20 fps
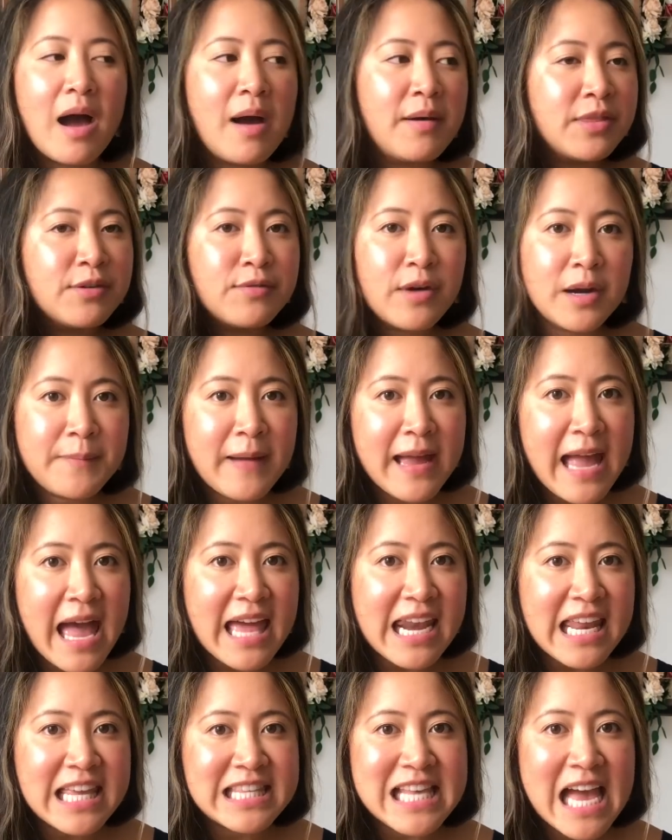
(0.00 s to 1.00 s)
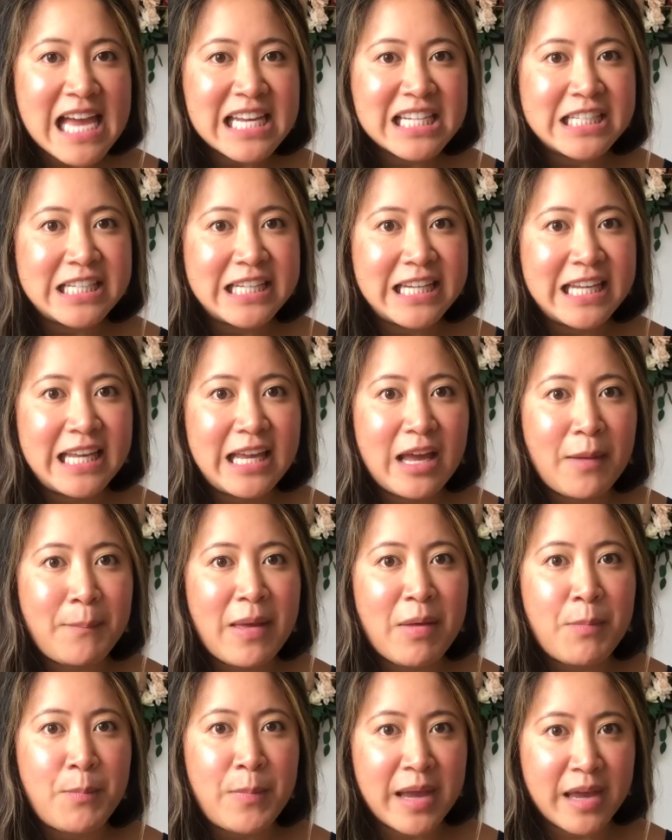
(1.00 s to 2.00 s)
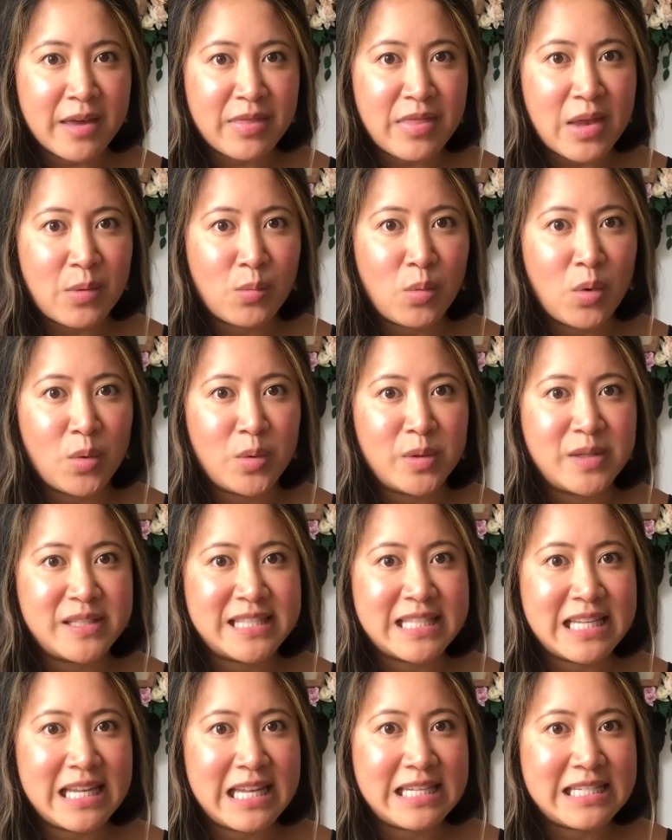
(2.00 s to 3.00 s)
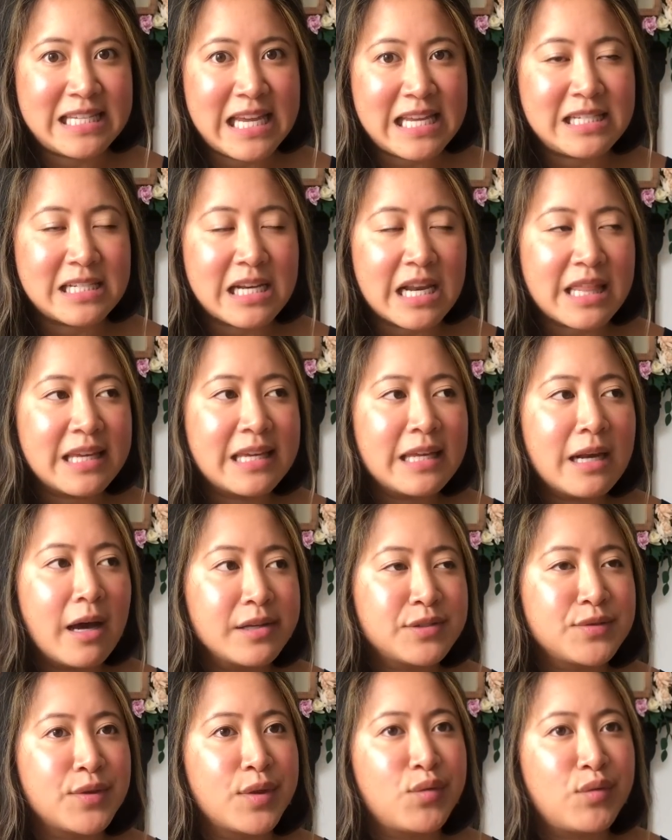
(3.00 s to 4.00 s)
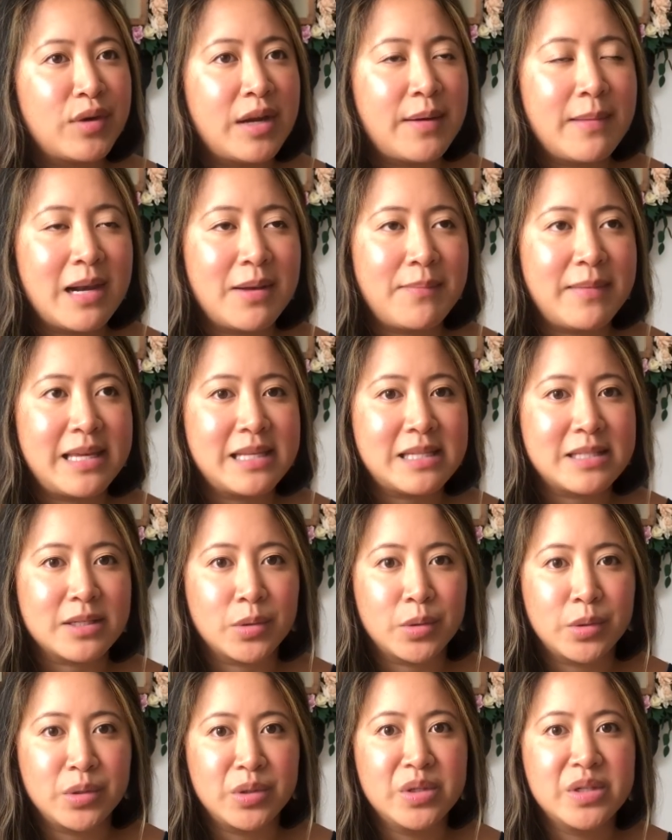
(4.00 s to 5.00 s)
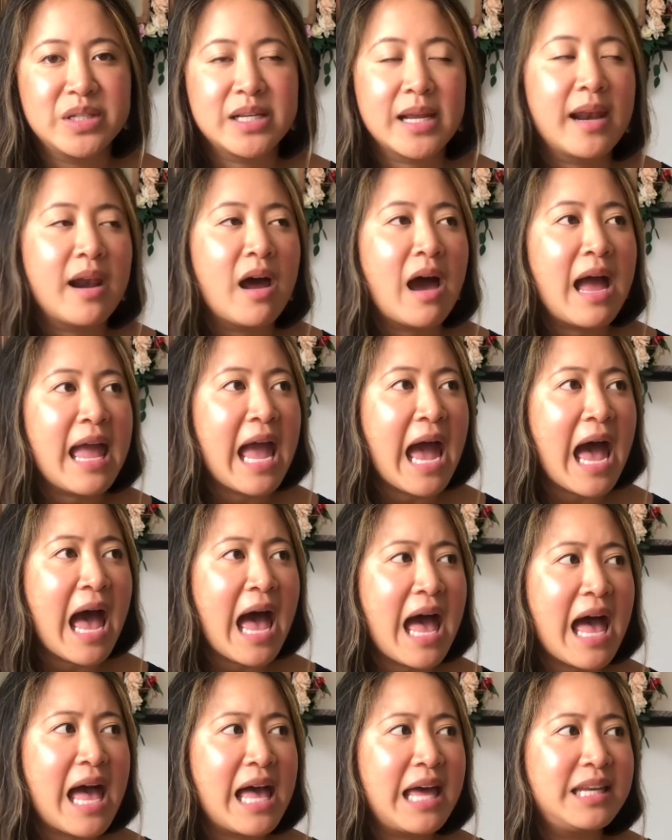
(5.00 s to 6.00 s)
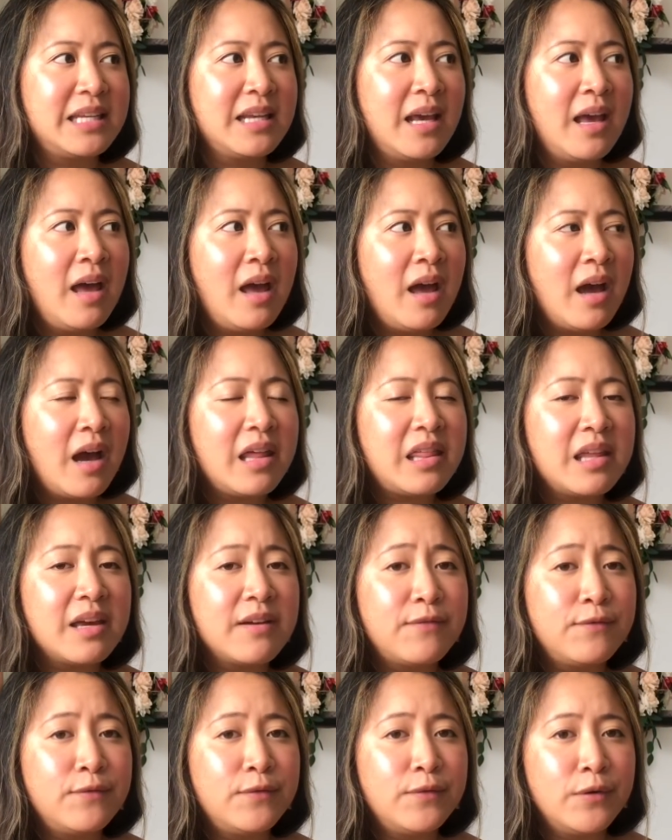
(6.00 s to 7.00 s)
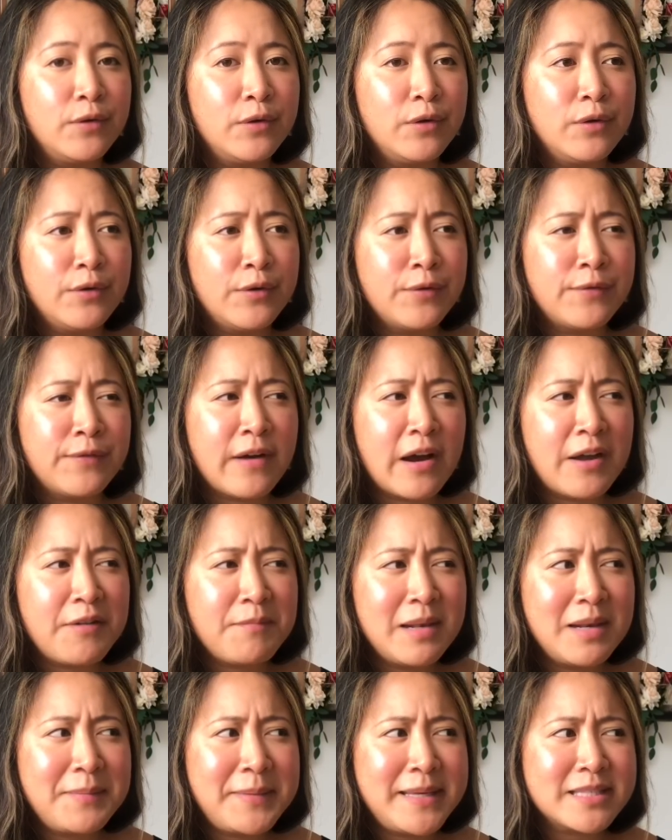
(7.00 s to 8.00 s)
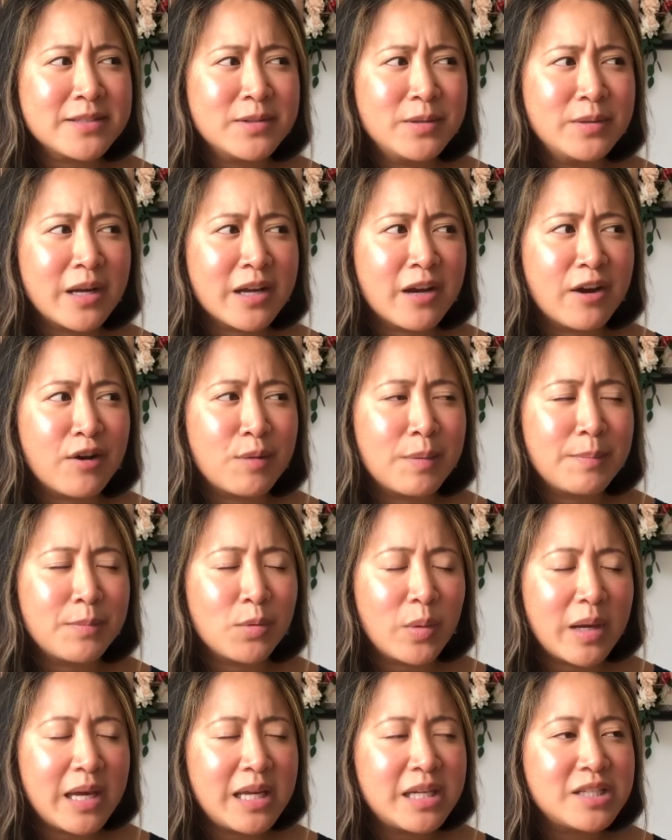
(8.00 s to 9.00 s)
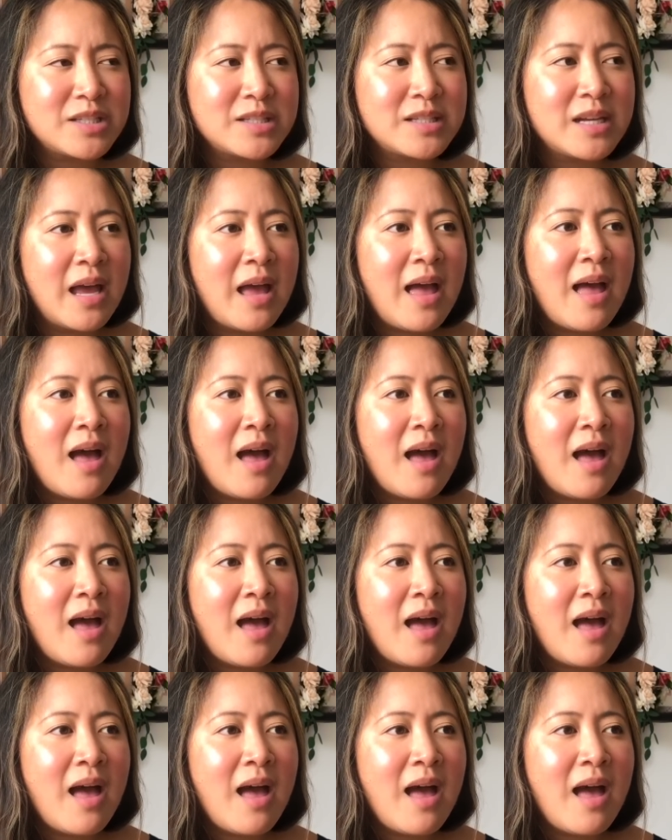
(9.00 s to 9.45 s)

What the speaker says: The rope I had is actually a bit bigger than what was intended. I think it asked for 3mm cord, and I had, I think, 4 or 5mm cord, I can't remember which.